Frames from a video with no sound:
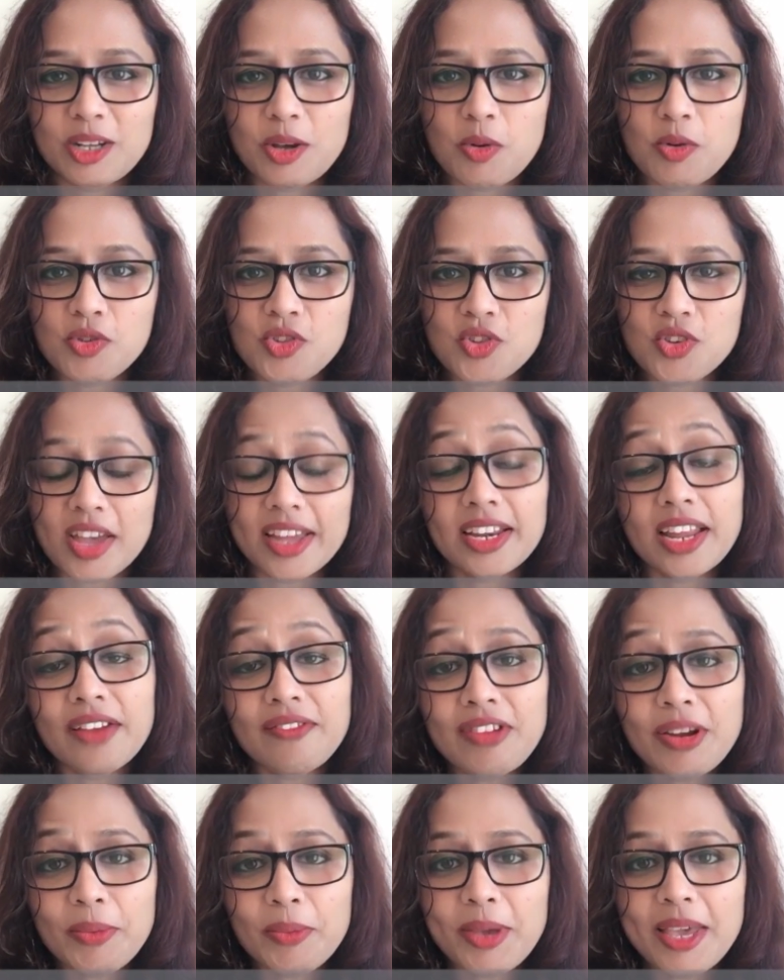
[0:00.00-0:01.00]
coach and
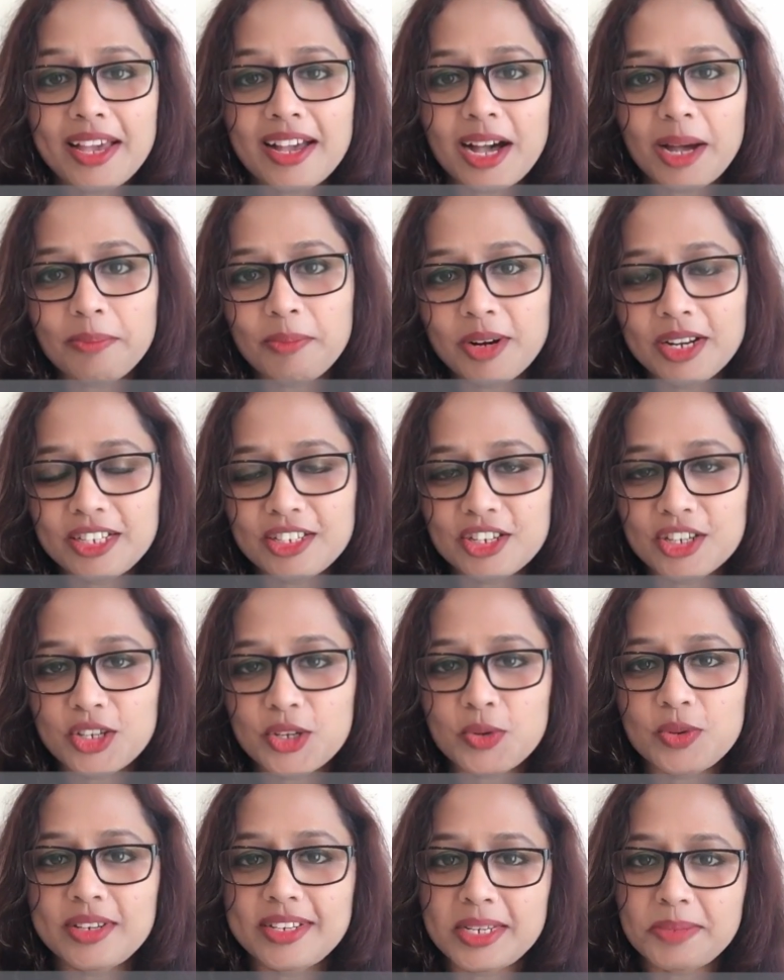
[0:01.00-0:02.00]
every week I bring to
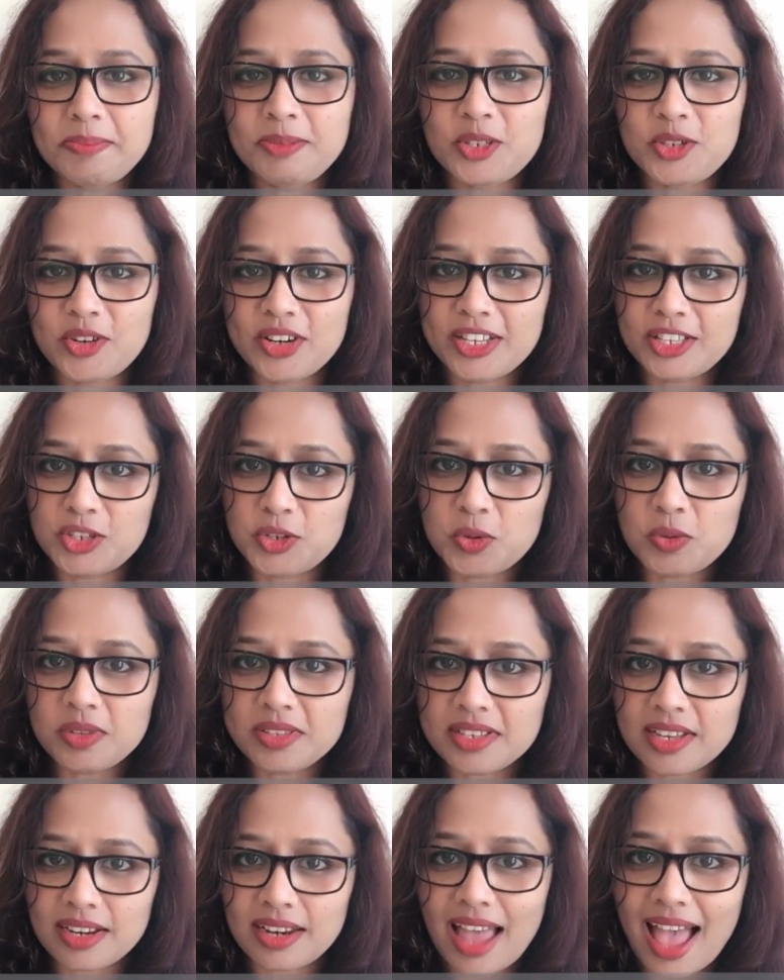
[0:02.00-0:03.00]
you tips, tricks, tools
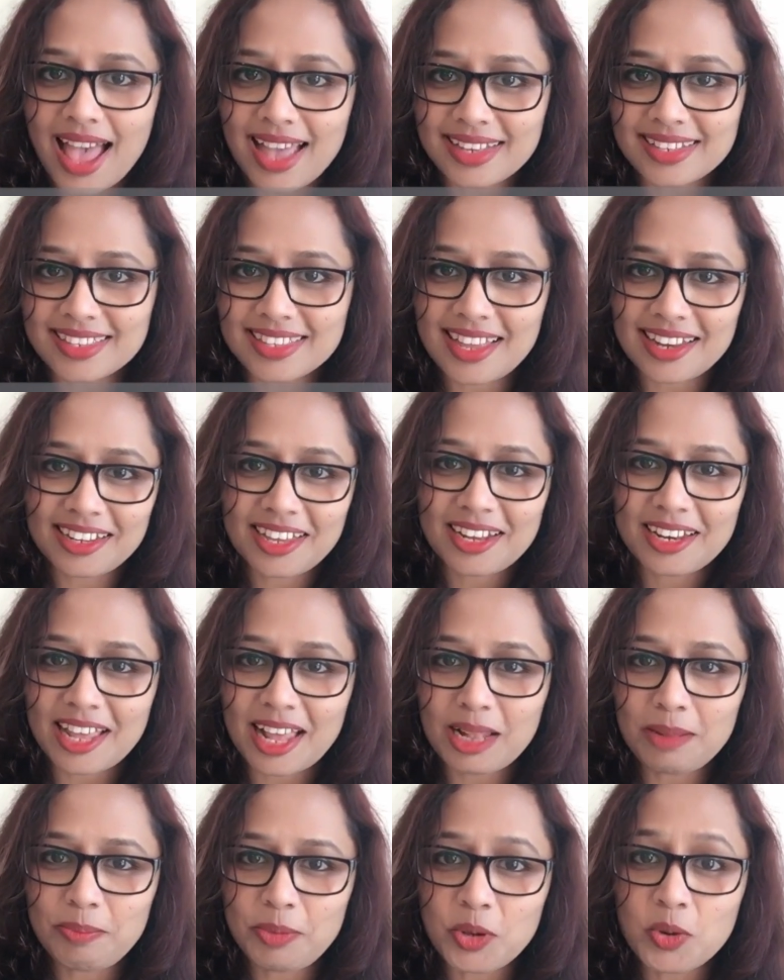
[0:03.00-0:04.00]
and hacks that can
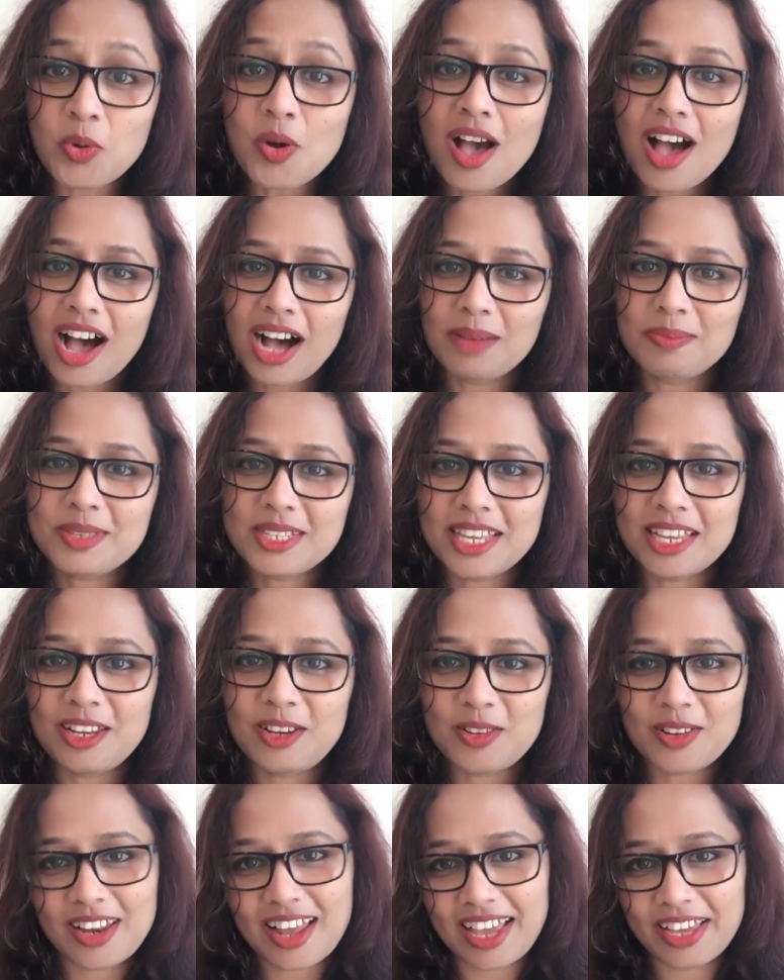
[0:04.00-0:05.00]
help you upskill
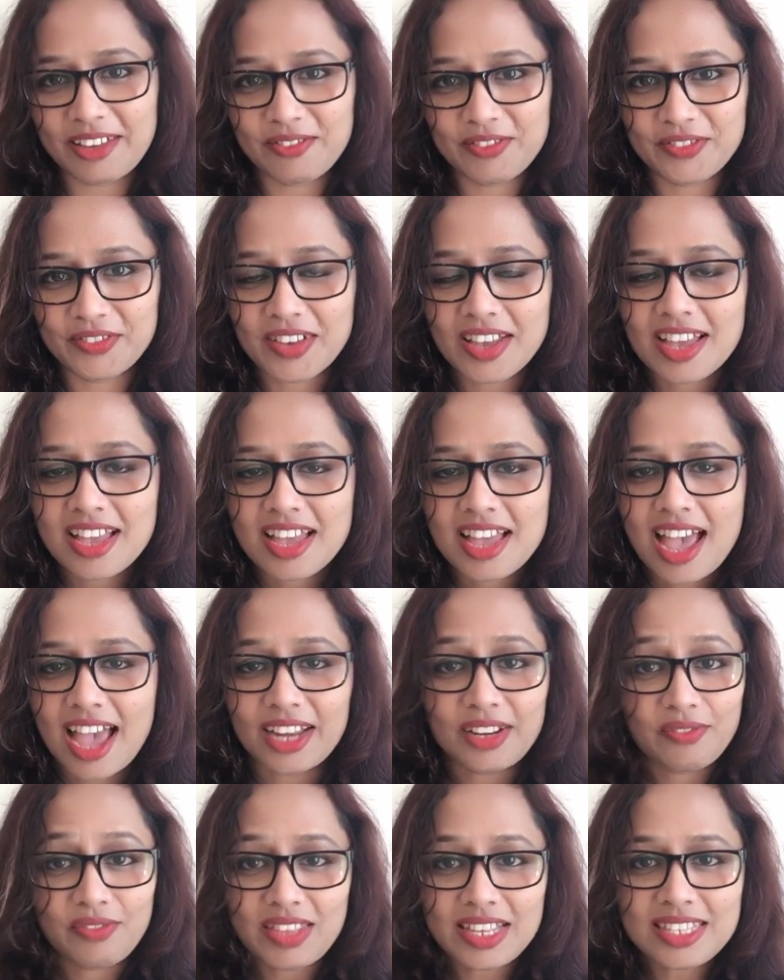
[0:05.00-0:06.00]
your life. And
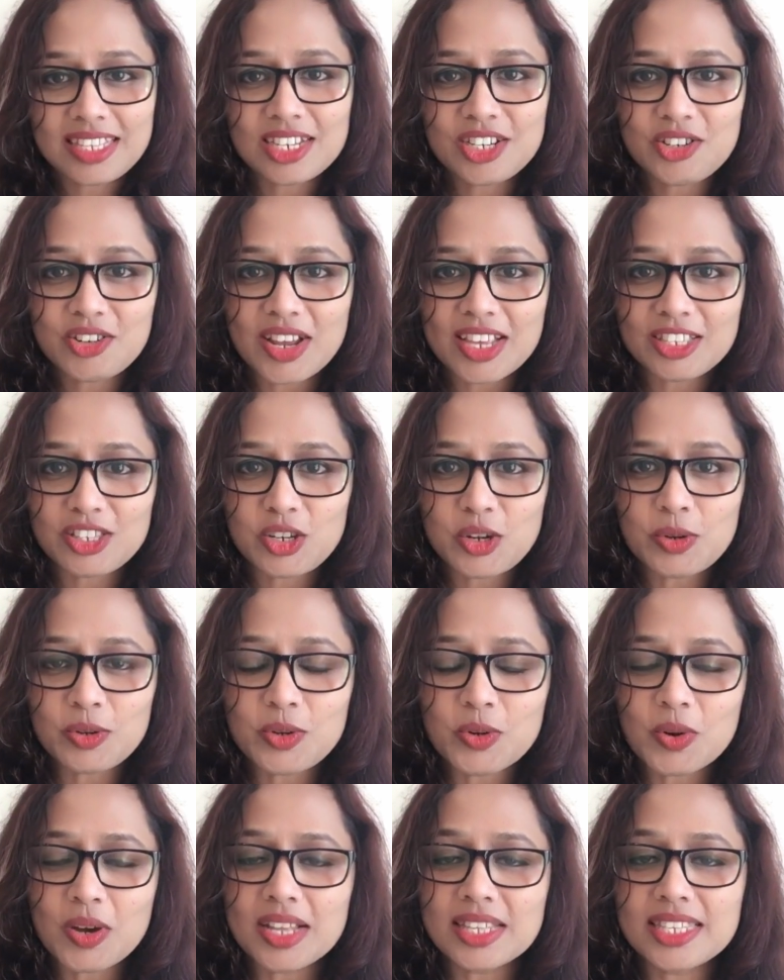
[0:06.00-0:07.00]
if this interests you,
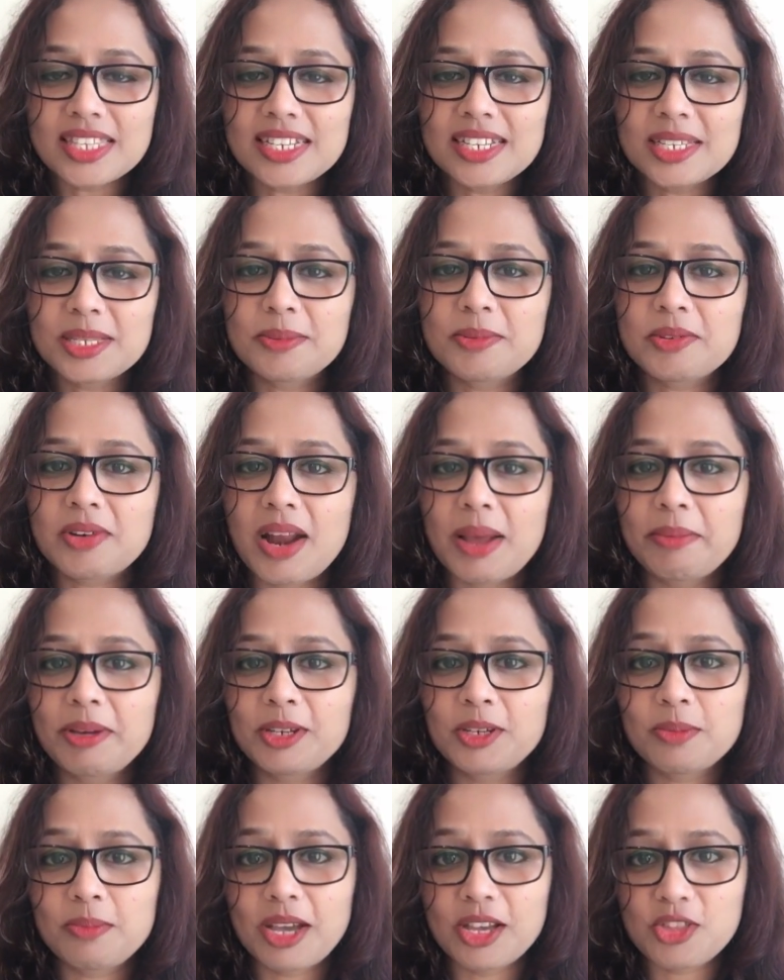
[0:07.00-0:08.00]
do consider subscribing
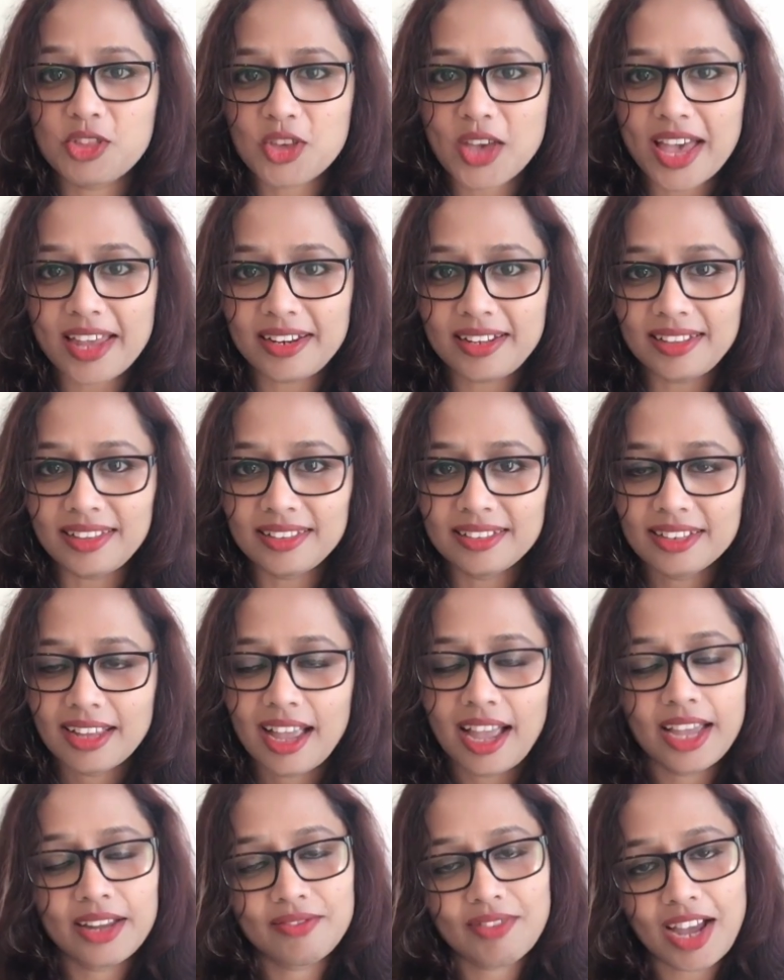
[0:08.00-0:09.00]
to my channel.
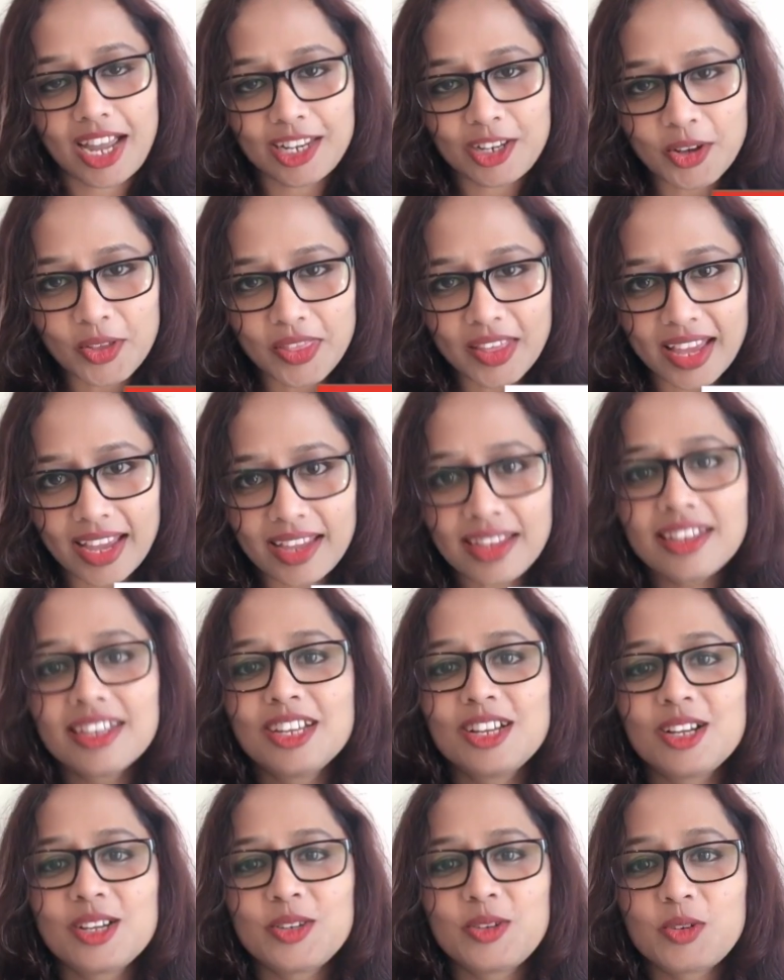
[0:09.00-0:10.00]
And while you're there, do